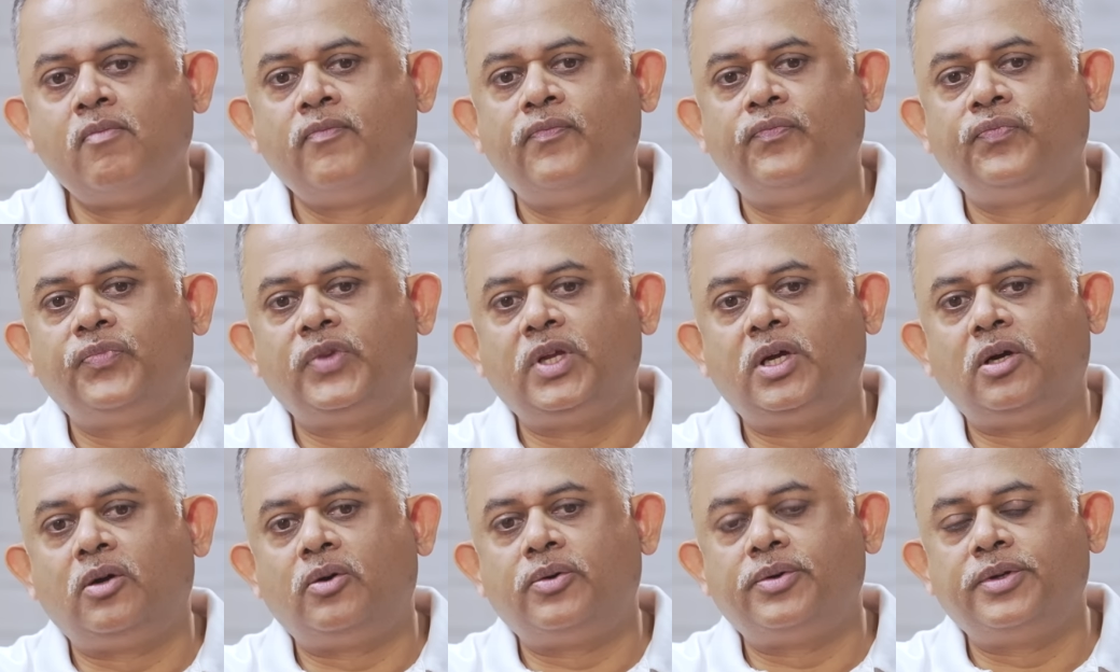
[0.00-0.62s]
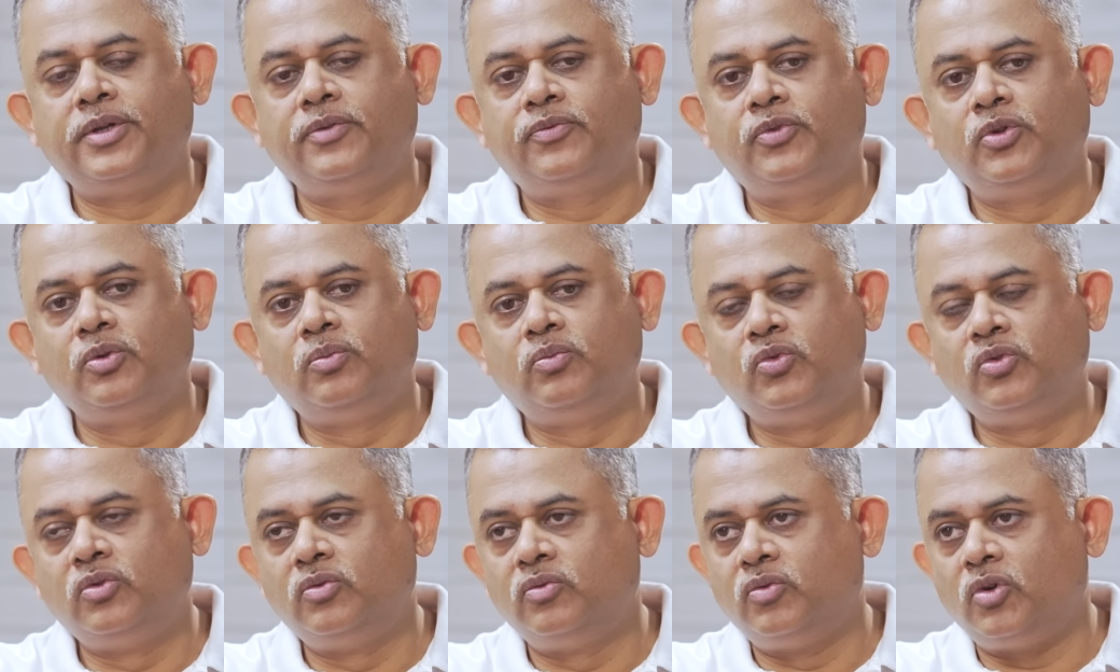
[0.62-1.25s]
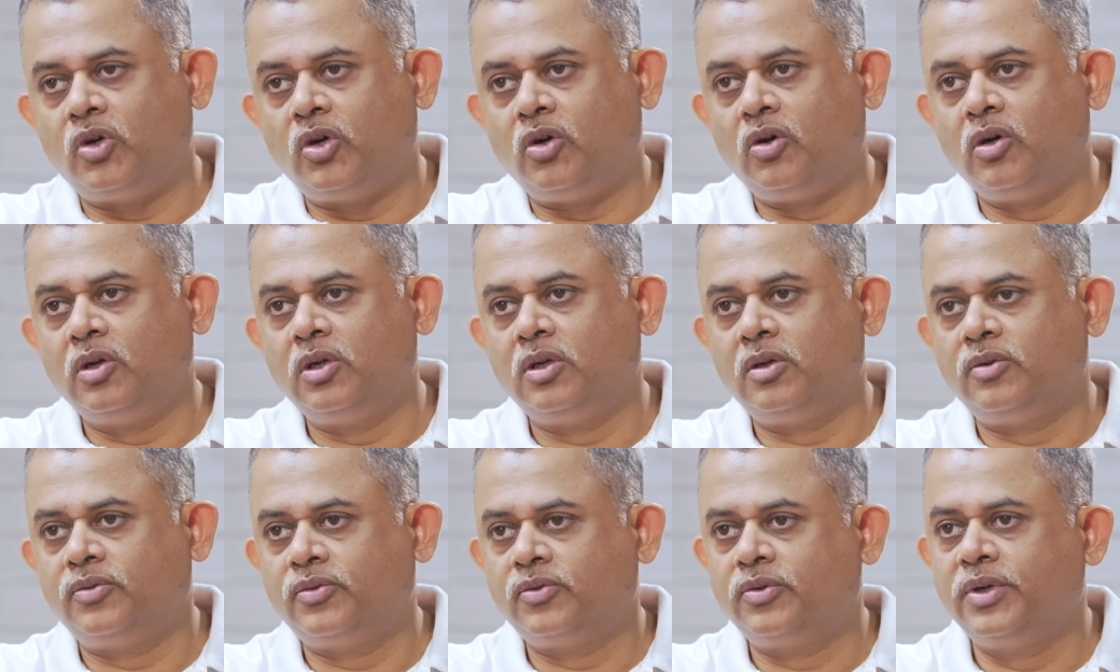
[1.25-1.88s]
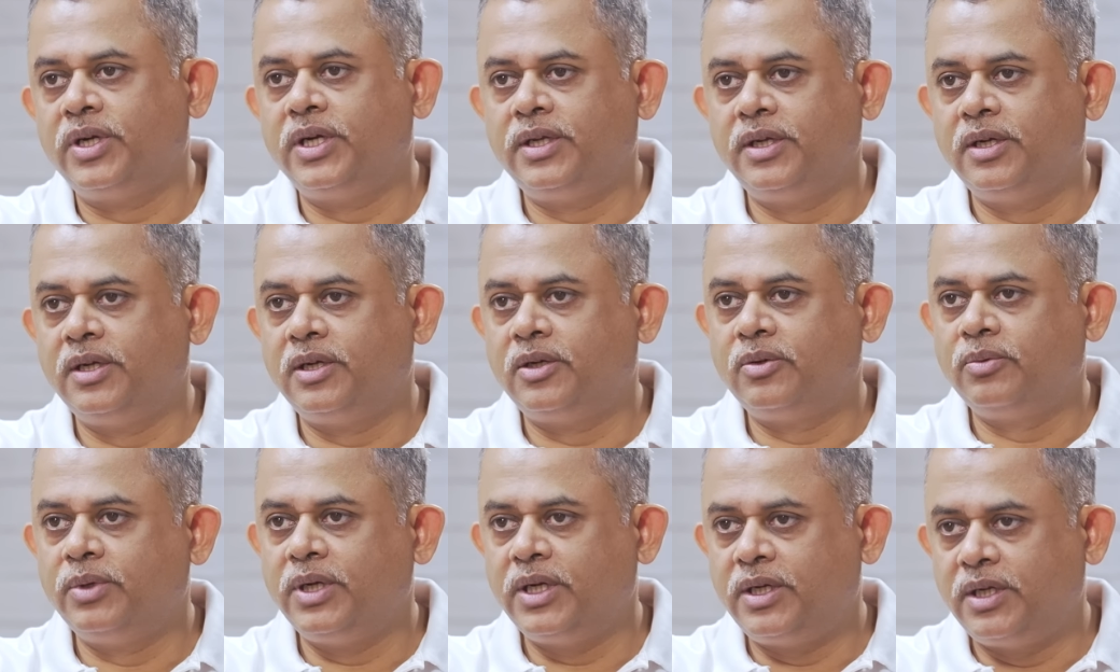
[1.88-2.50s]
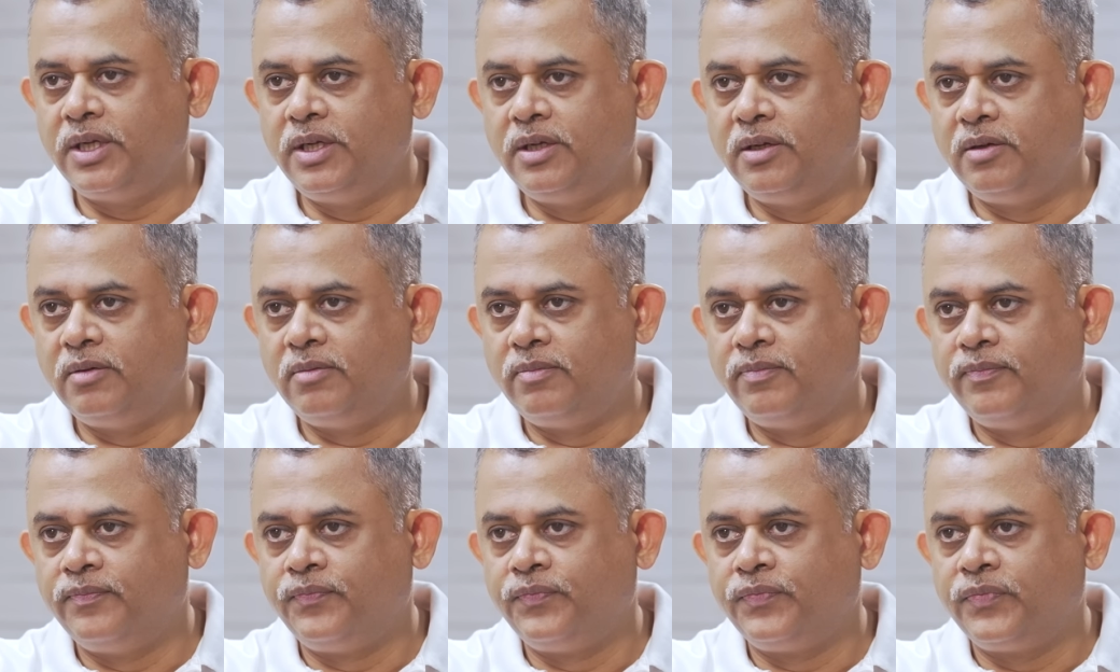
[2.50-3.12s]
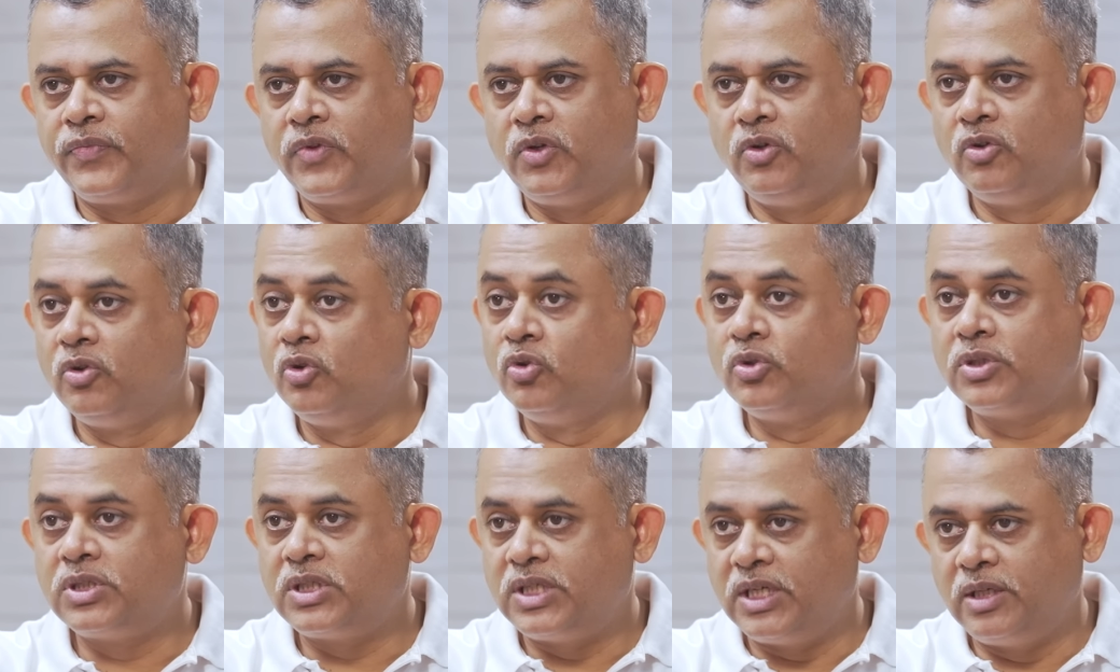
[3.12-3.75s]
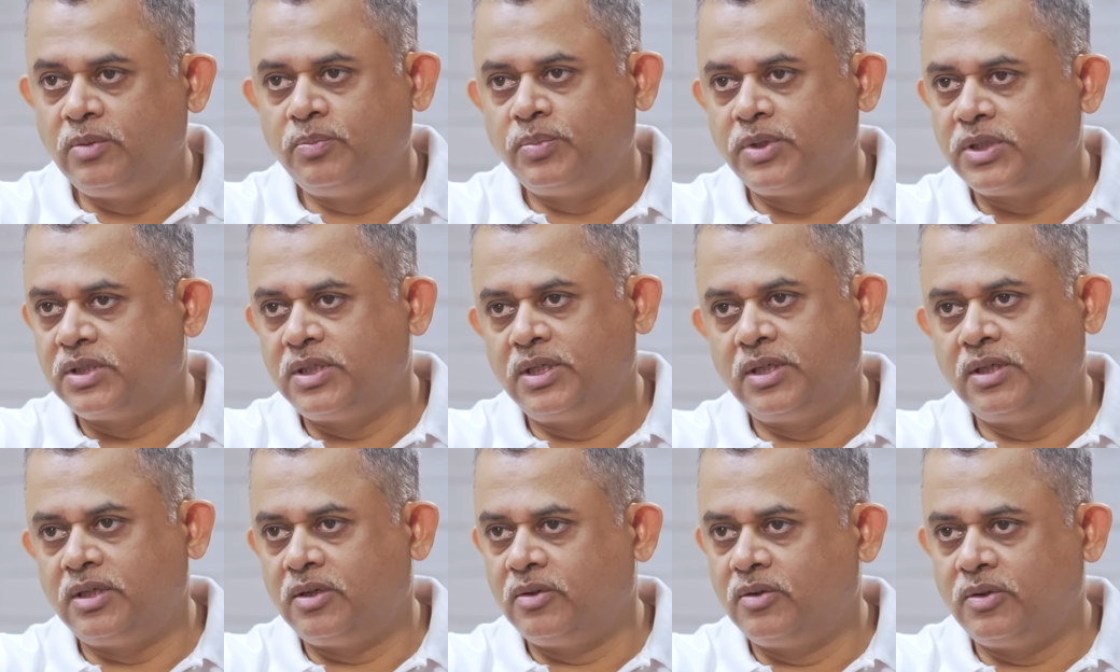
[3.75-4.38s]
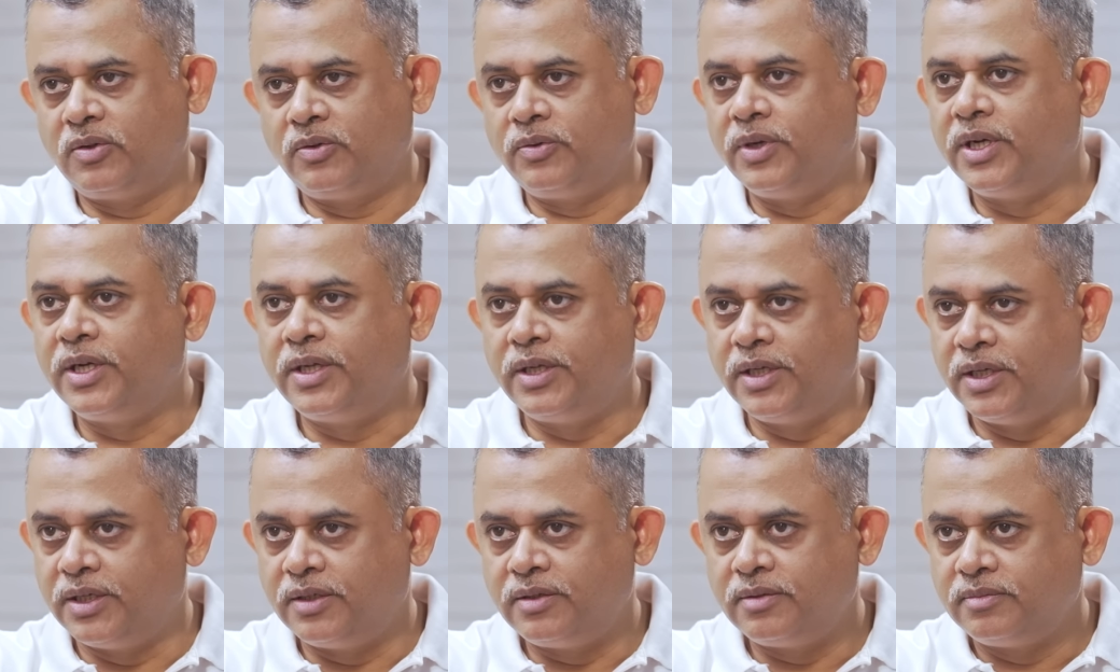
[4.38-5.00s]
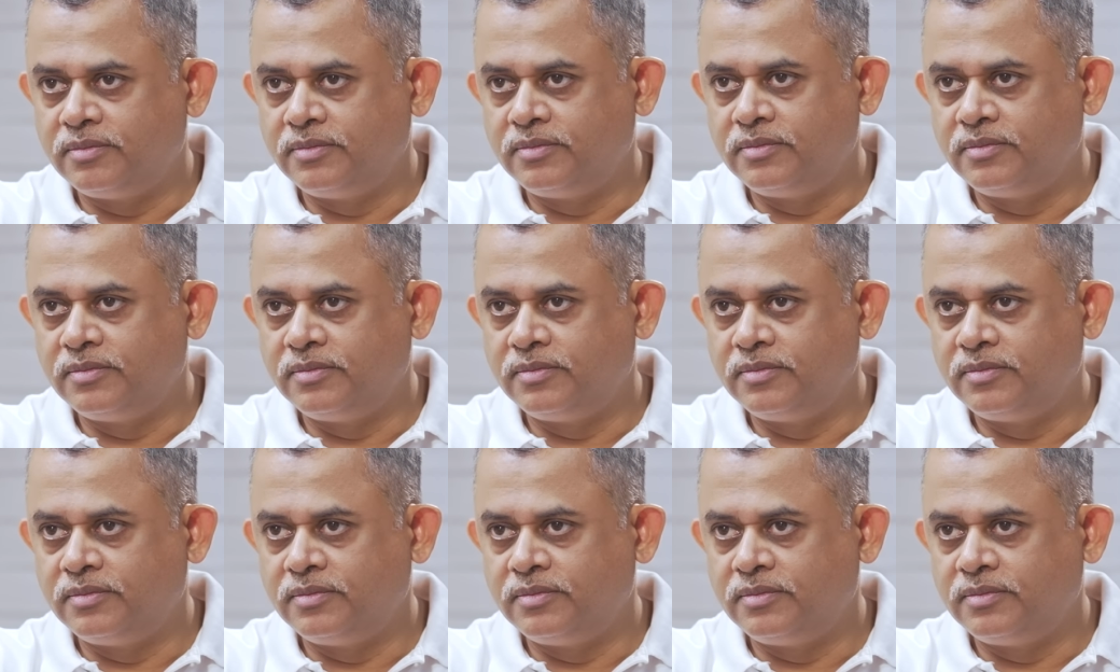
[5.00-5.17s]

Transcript: Now, if you move all of 28 to 18, you lose 10% out of 28,